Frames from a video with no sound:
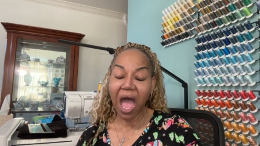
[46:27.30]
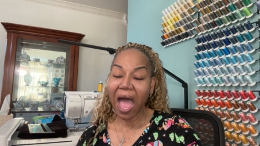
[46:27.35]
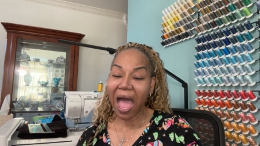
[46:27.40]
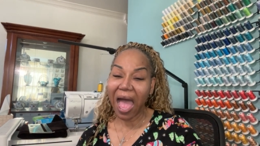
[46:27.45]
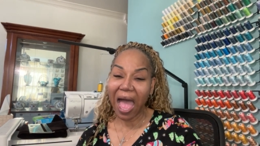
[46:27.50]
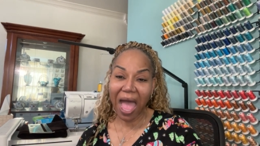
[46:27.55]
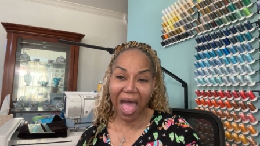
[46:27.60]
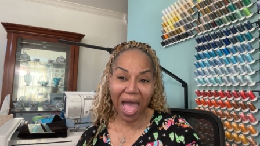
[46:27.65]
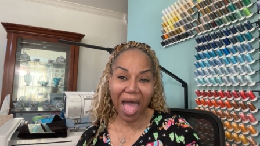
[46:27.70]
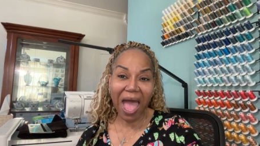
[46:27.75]

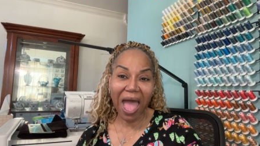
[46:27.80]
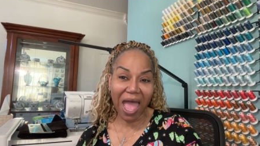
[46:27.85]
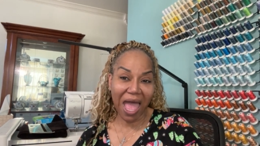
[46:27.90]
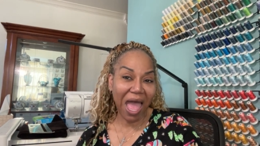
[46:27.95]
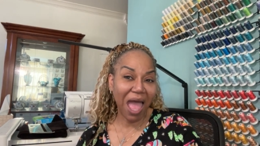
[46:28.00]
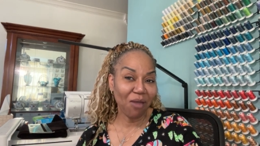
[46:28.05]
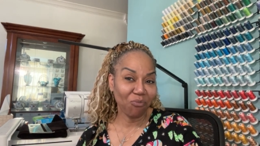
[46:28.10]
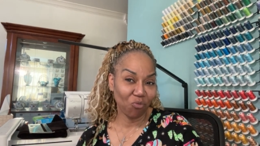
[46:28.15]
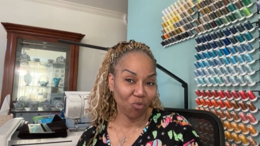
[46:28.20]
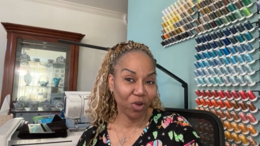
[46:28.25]

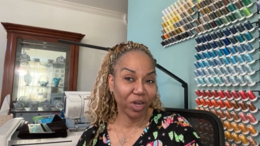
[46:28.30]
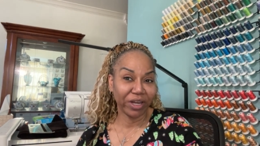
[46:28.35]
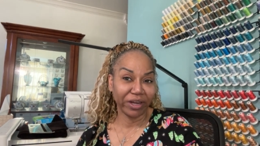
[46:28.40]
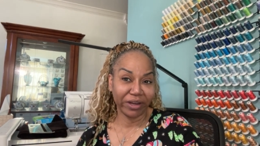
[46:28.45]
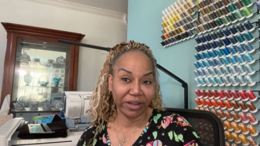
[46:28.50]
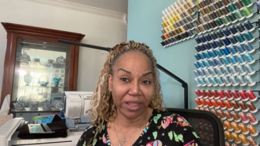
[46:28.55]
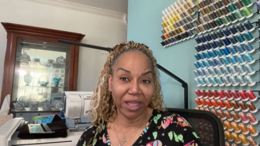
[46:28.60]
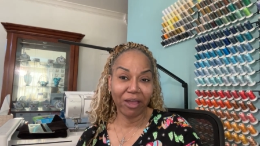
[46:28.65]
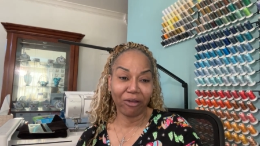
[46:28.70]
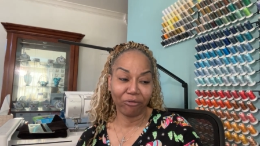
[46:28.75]
I'm ready to
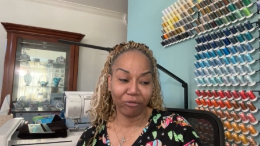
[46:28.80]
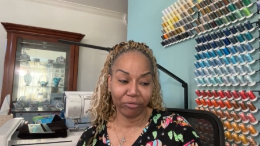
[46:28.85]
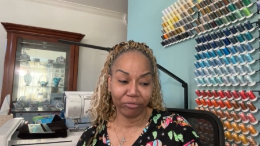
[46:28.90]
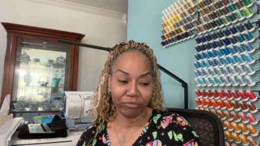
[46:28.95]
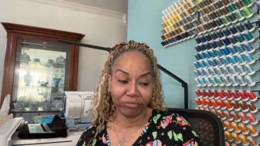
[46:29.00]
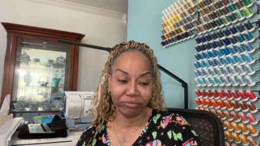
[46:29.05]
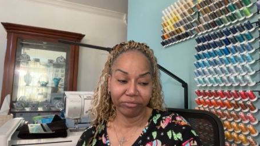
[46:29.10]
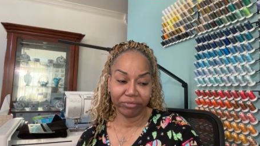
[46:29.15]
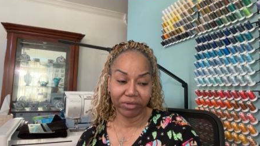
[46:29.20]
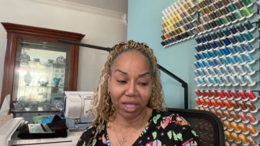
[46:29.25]
go.
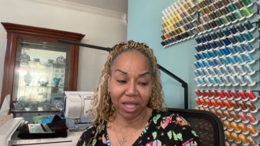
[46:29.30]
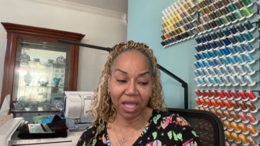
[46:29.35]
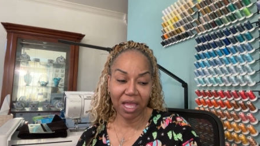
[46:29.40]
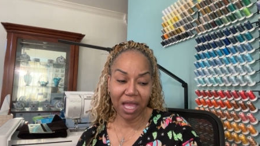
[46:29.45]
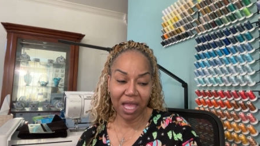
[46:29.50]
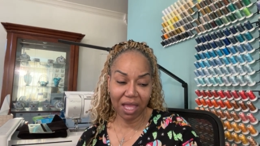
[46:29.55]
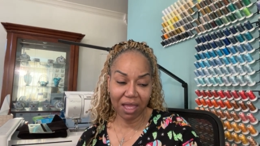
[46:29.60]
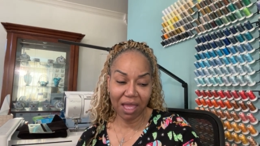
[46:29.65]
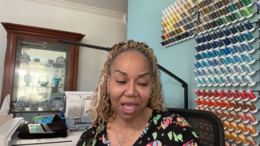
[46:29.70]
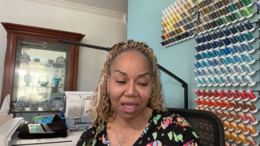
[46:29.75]

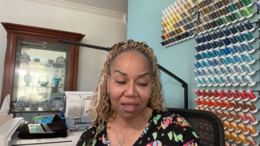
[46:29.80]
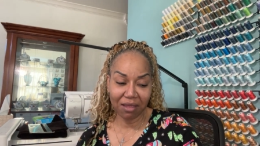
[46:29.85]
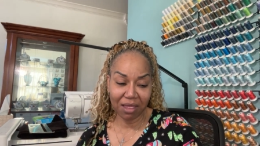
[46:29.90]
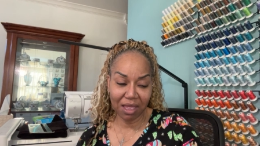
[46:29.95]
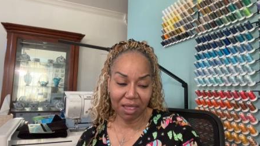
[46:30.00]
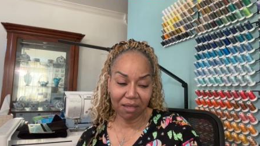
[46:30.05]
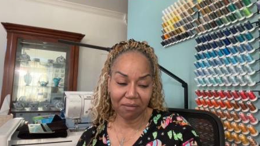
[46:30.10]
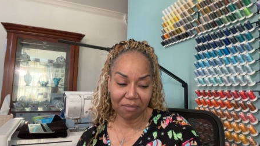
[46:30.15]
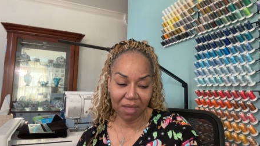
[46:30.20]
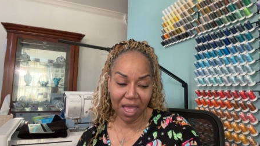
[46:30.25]

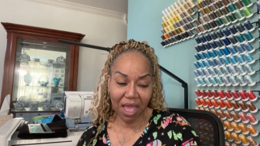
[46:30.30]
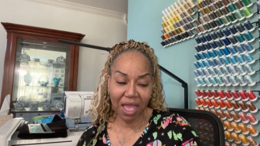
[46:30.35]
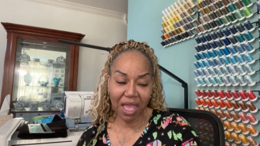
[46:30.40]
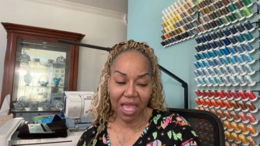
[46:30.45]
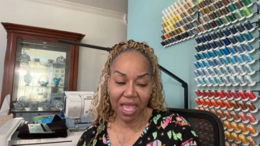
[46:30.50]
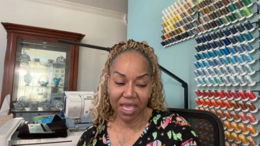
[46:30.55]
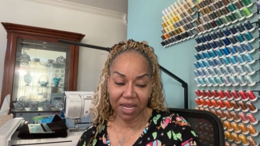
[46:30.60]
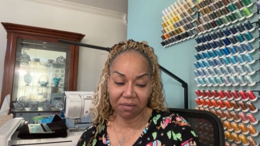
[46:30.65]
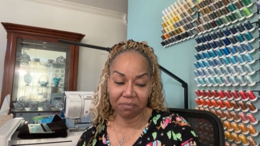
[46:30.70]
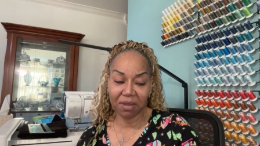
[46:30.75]
I
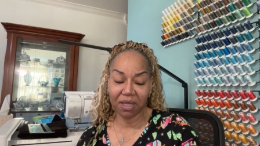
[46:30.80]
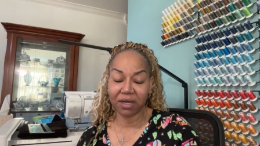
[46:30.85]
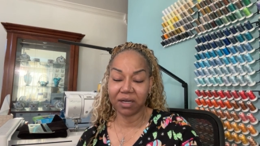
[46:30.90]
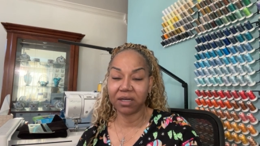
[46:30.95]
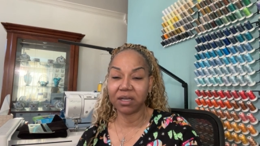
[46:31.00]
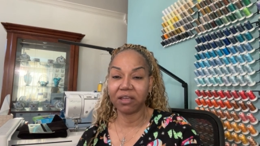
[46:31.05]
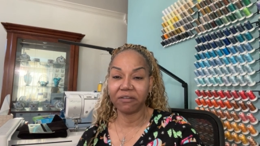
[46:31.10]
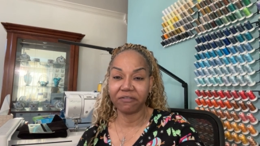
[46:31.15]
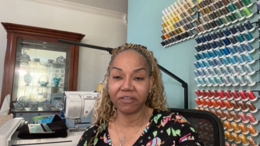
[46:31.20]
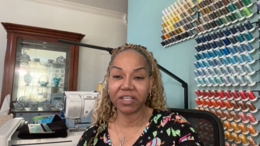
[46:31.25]
had about
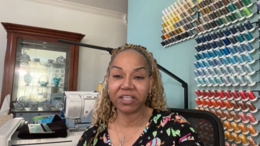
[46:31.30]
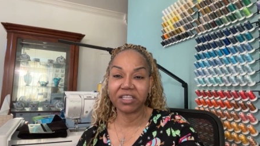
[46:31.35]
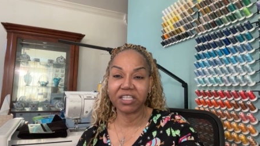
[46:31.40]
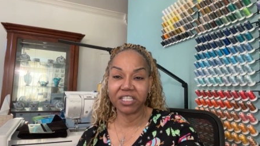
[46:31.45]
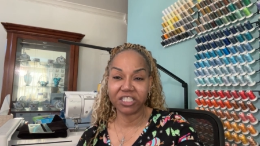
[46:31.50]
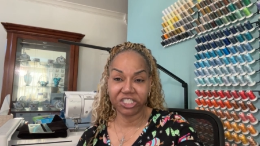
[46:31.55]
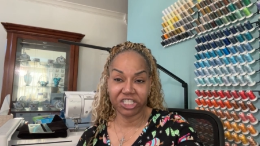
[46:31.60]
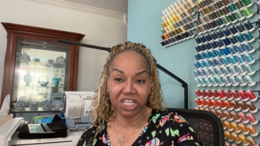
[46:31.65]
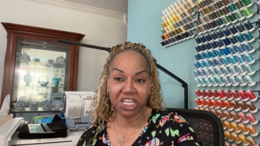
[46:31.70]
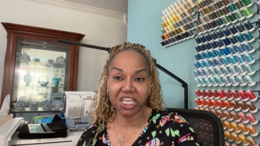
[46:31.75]
enough of
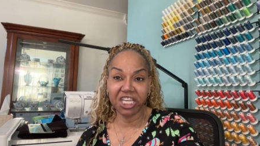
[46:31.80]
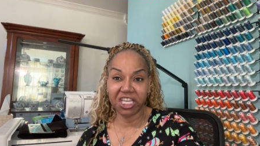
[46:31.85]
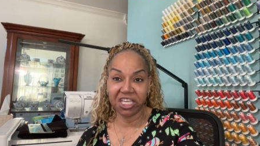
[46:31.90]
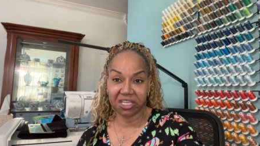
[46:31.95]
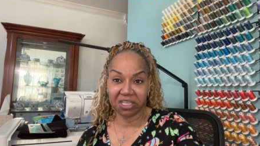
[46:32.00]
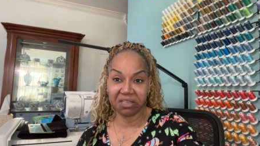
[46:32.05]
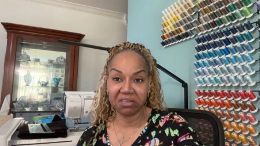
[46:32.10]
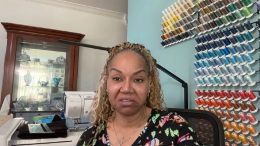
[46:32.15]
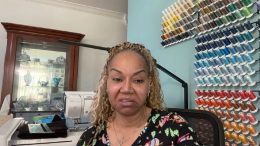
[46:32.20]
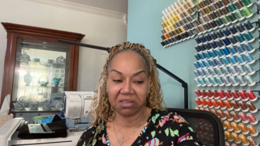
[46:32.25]
this
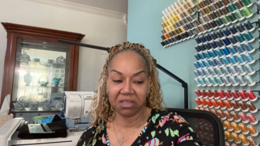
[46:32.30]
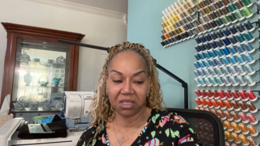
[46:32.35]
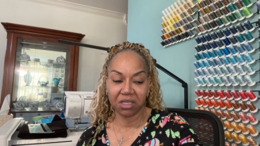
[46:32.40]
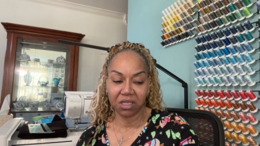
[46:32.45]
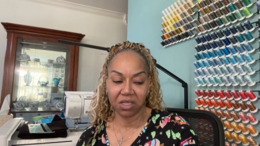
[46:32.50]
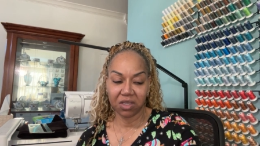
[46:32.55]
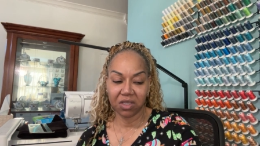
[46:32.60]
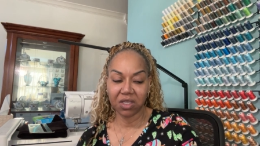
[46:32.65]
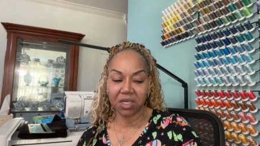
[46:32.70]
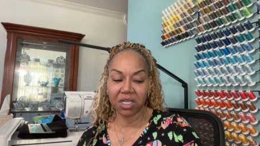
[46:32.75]
here,
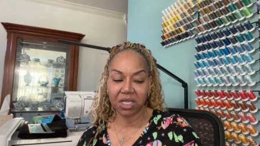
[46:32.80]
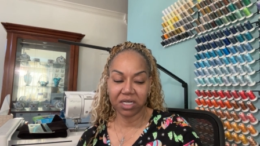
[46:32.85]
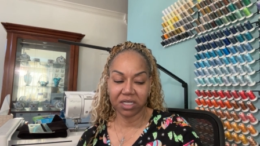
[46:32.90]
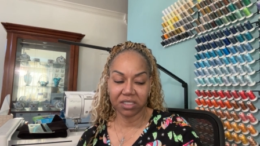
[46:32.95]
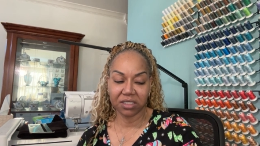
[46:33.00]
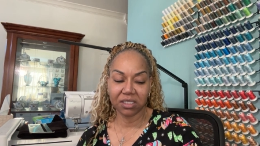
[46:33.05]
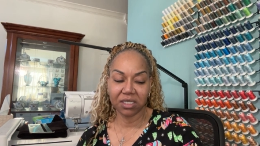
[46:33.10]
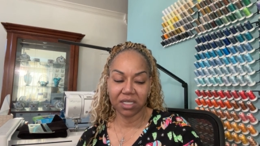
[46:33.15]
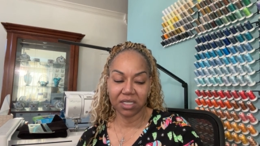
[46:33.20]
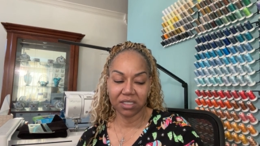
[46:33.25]
United
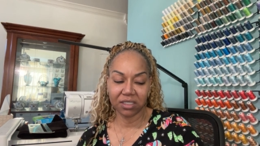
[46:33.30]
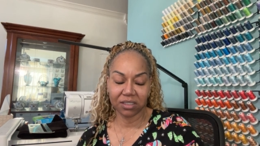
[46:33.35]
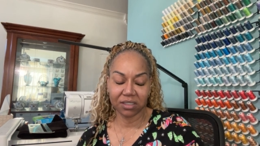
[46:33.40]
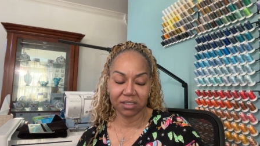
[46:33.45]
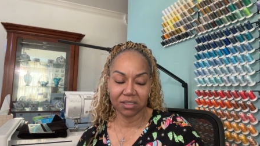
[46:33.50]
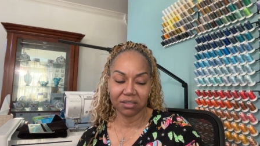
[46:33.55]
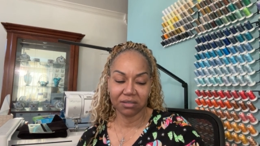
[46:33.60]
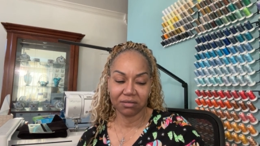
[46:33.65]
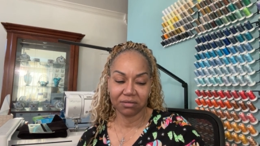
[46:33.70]
States.